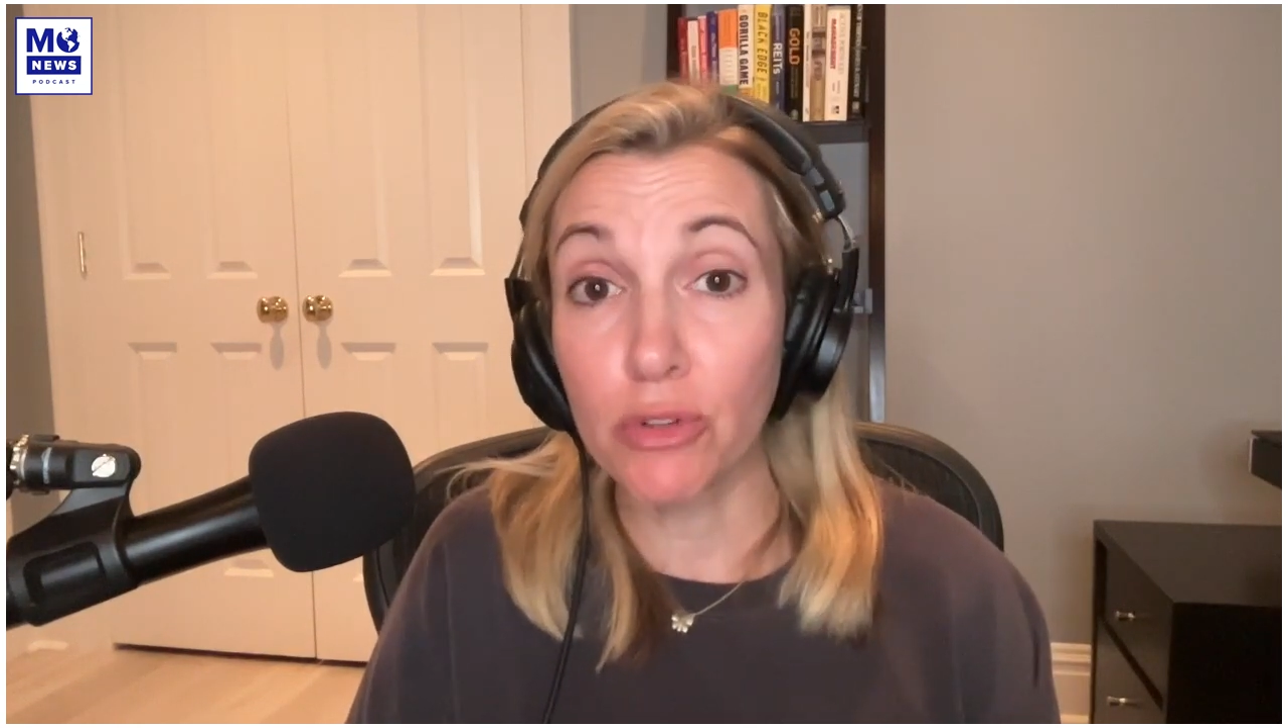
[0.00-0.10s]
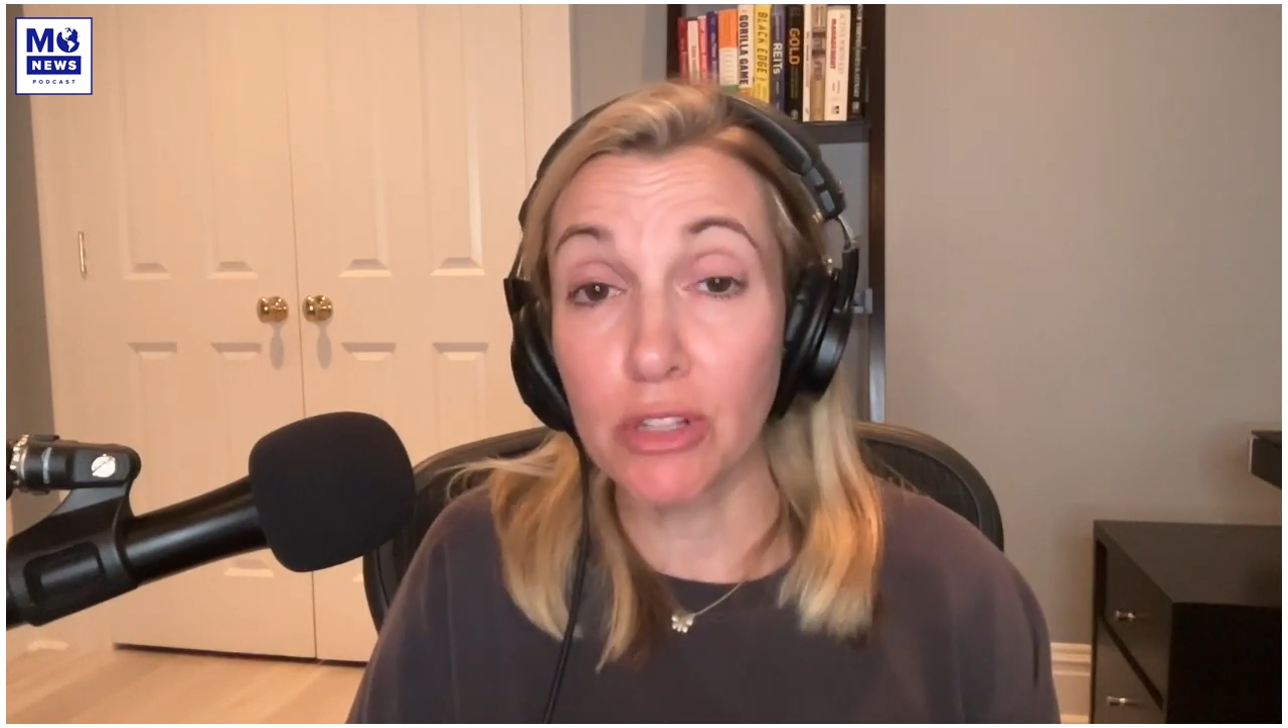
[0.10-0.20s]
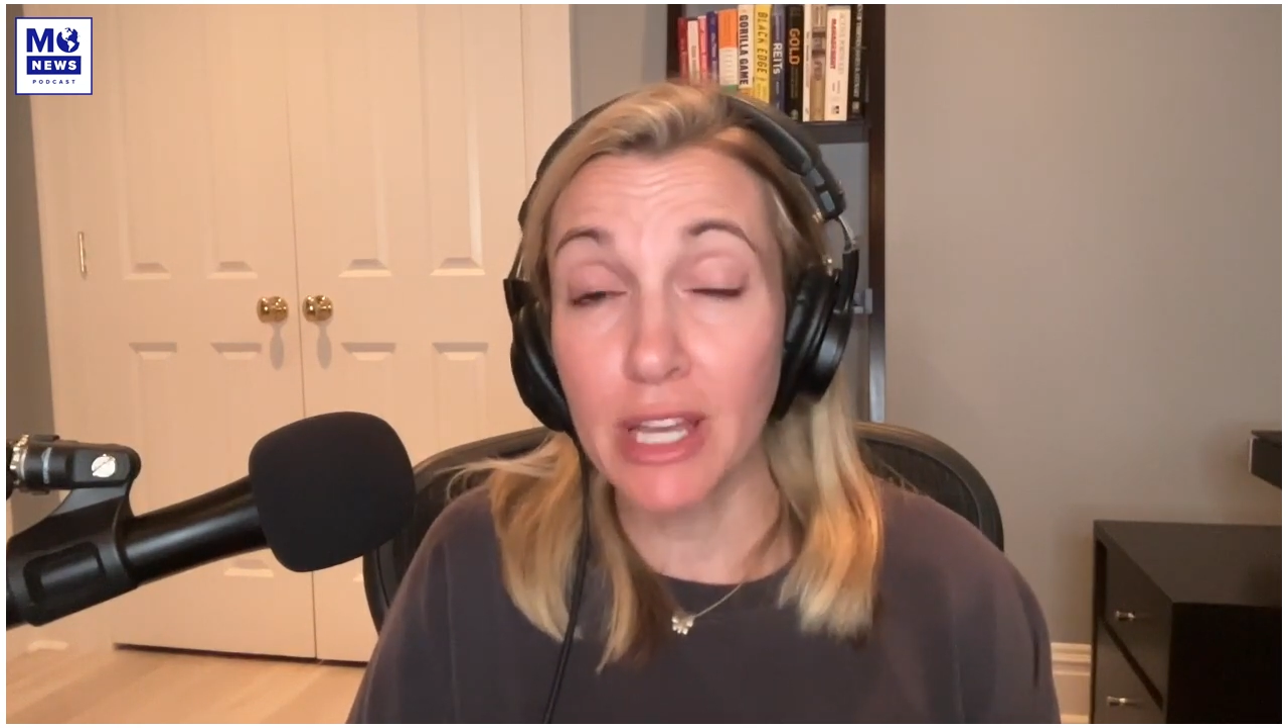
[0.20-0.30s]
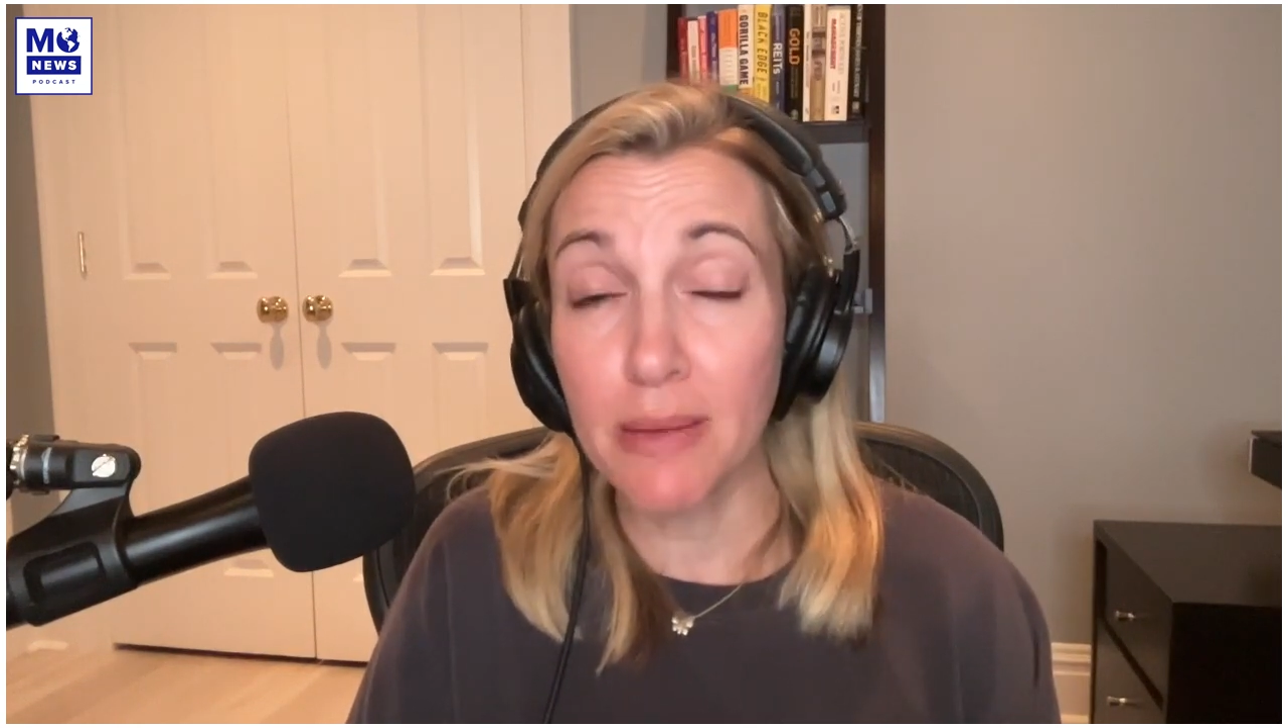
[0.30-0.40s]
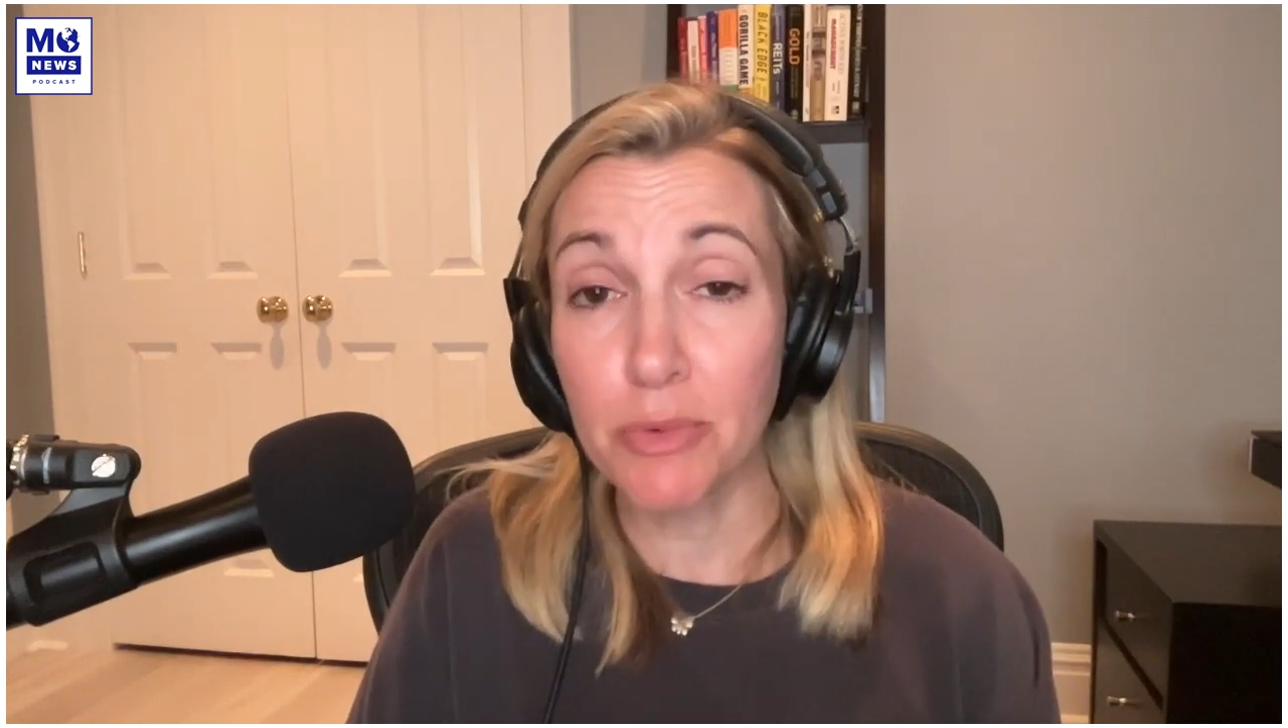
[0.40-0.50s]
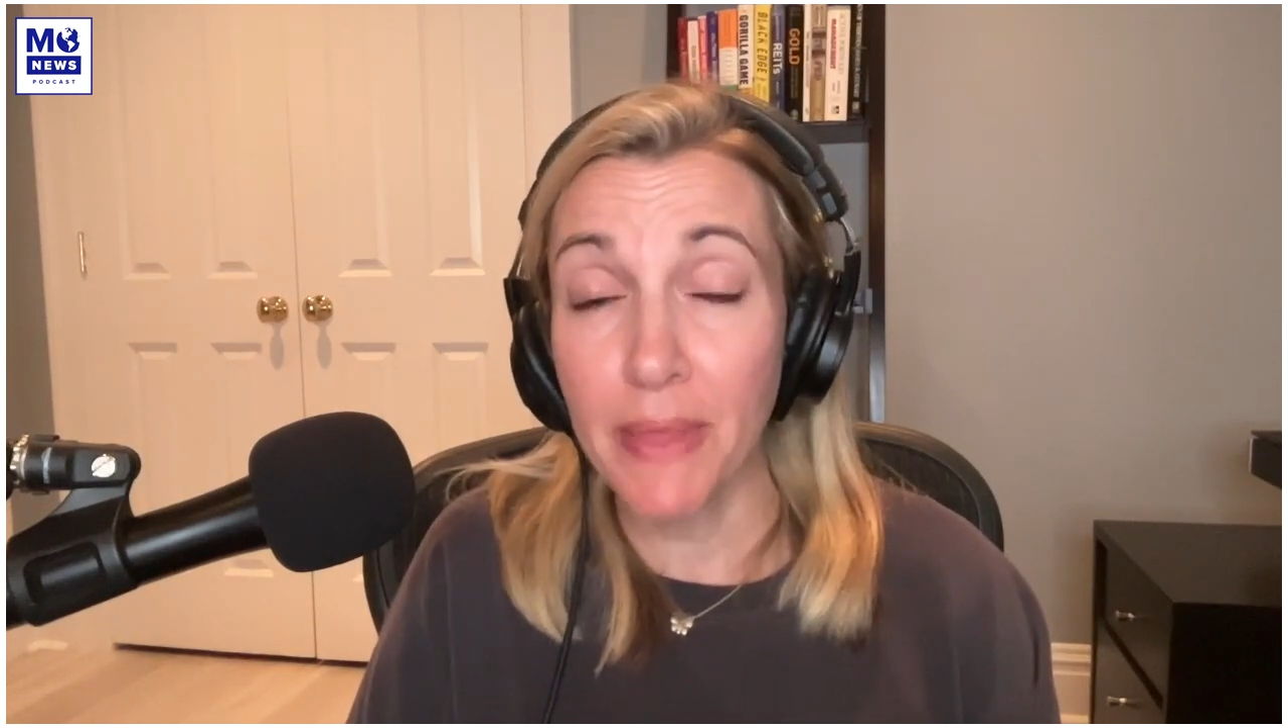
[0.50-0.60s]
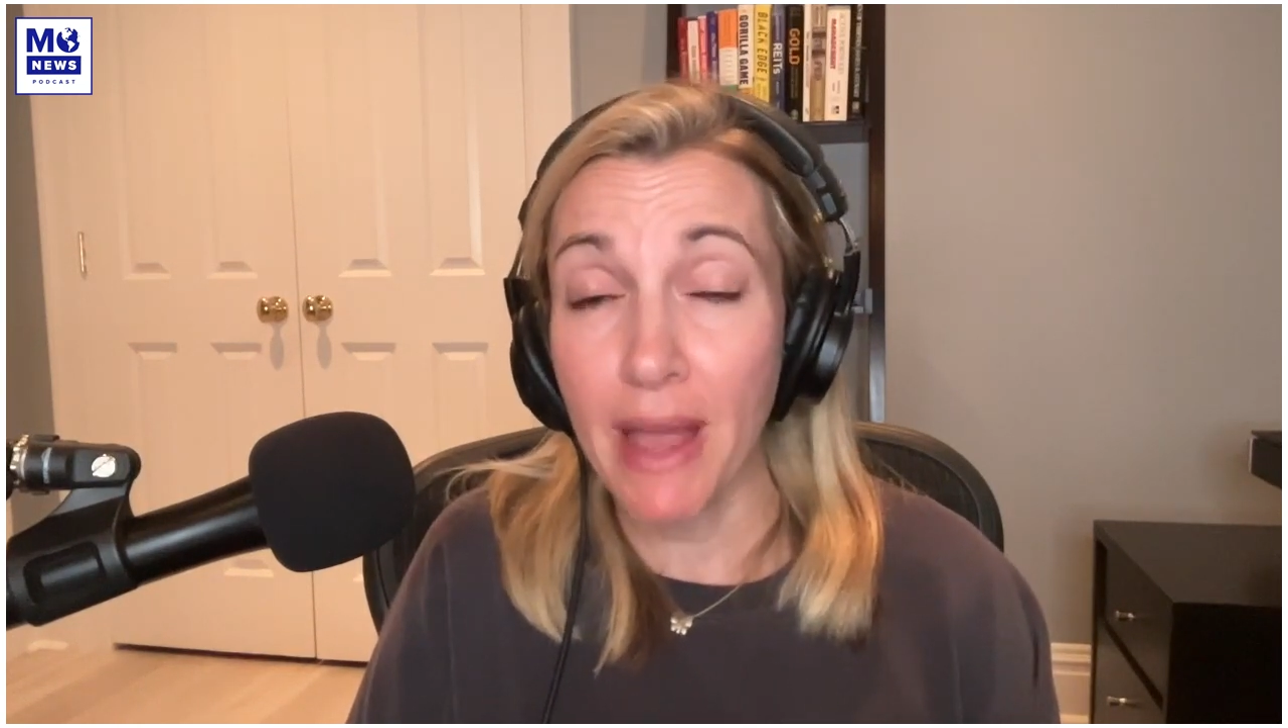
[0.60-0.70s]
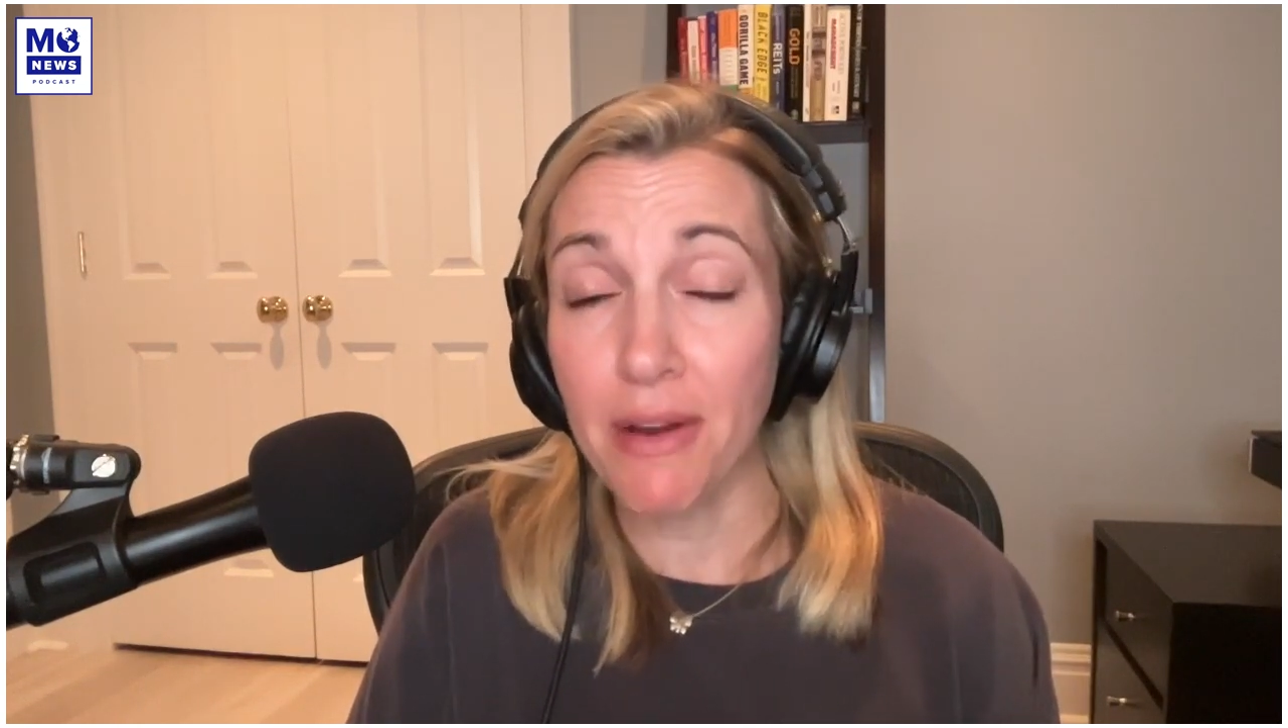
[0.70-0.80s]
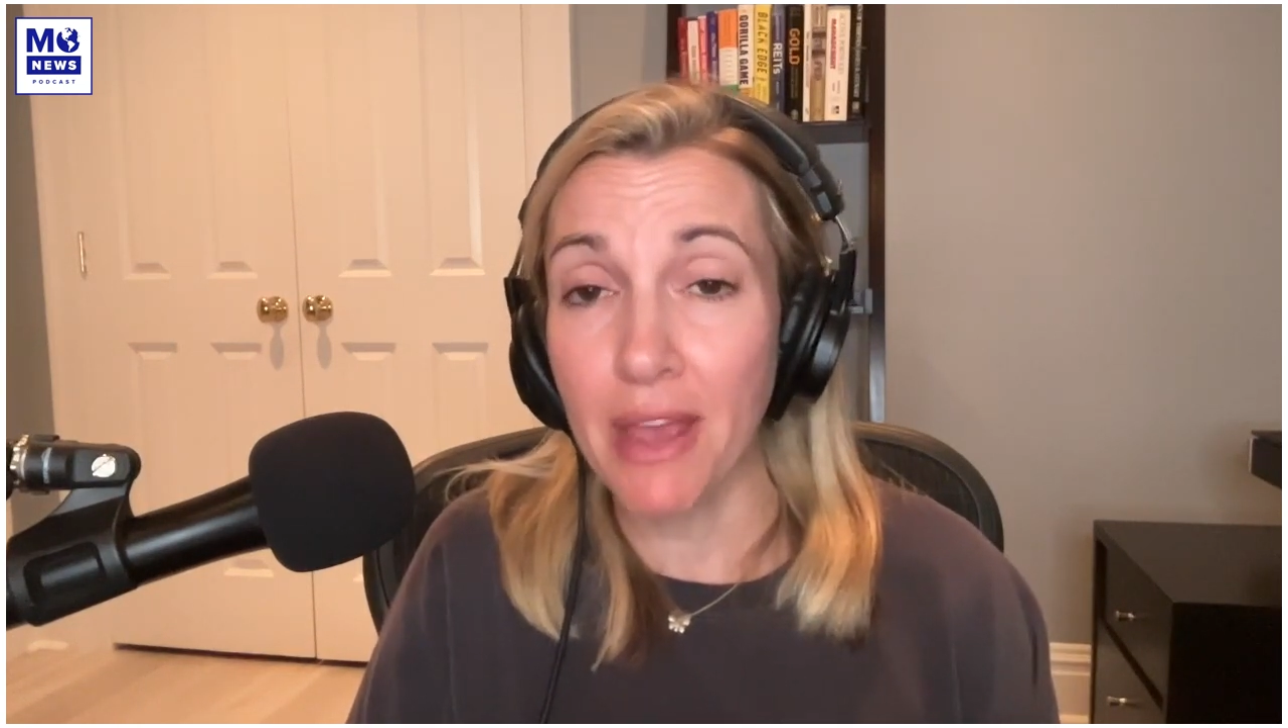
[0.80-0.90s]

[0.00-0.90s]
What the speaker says: claimed without